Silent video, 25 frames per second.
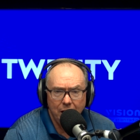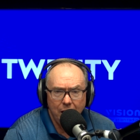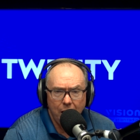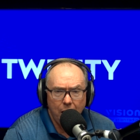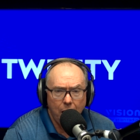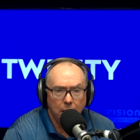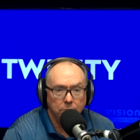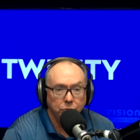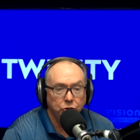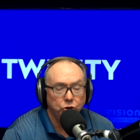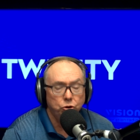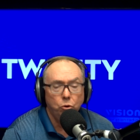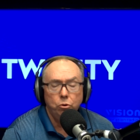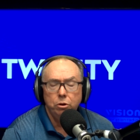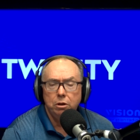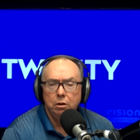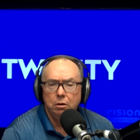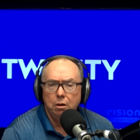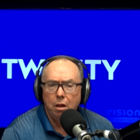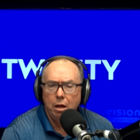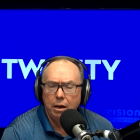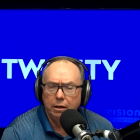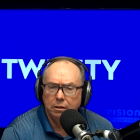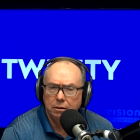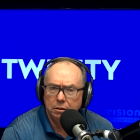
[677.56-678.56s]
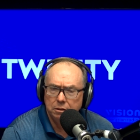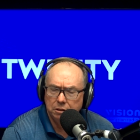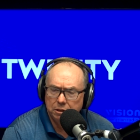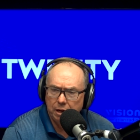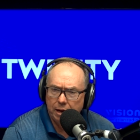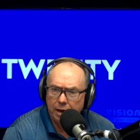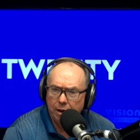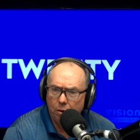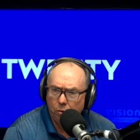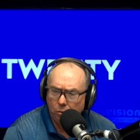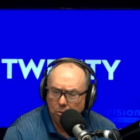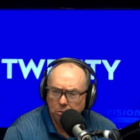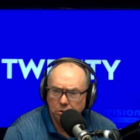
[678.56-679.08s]
I'm sure you'd like to see
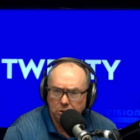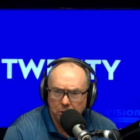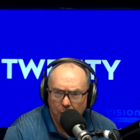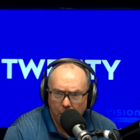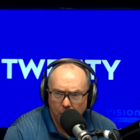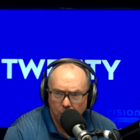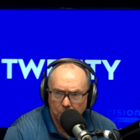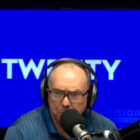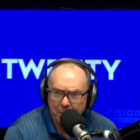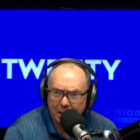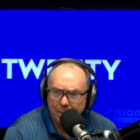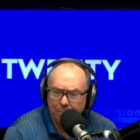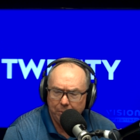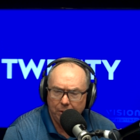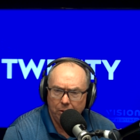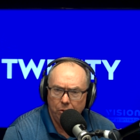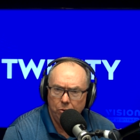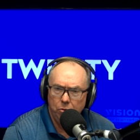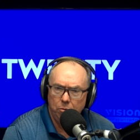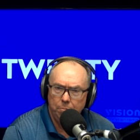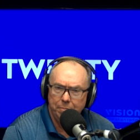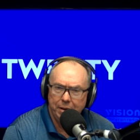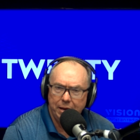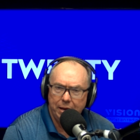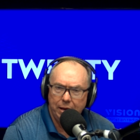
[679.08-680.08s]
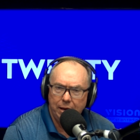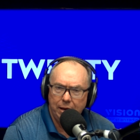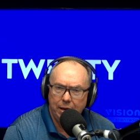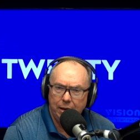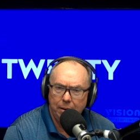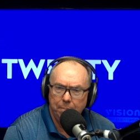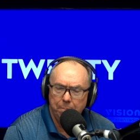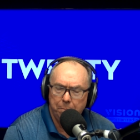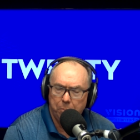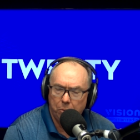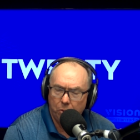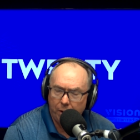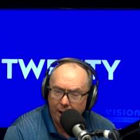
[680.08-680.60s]
also people who'll be
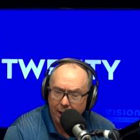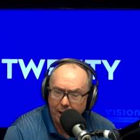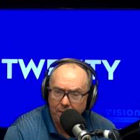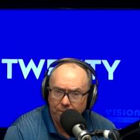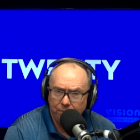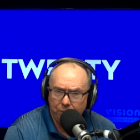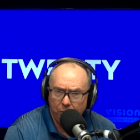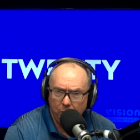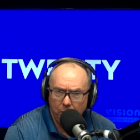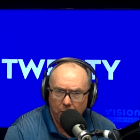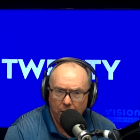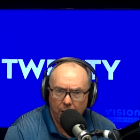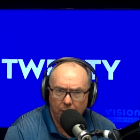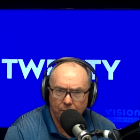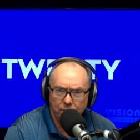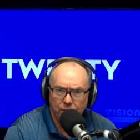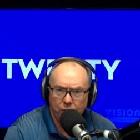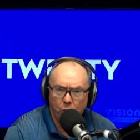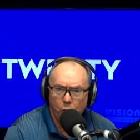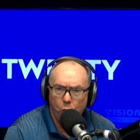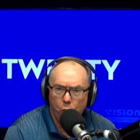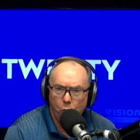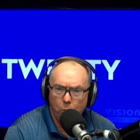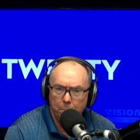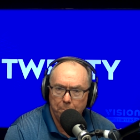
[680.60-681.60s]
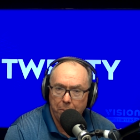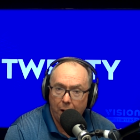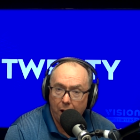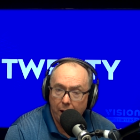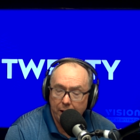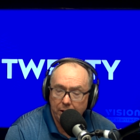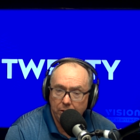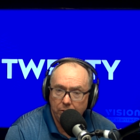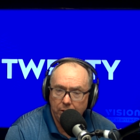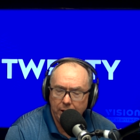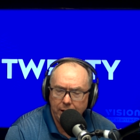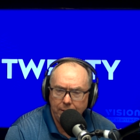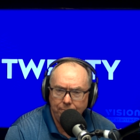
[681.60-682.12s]
prayerful for
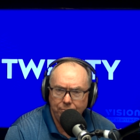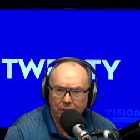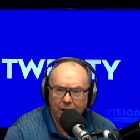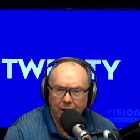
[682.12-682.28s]
binary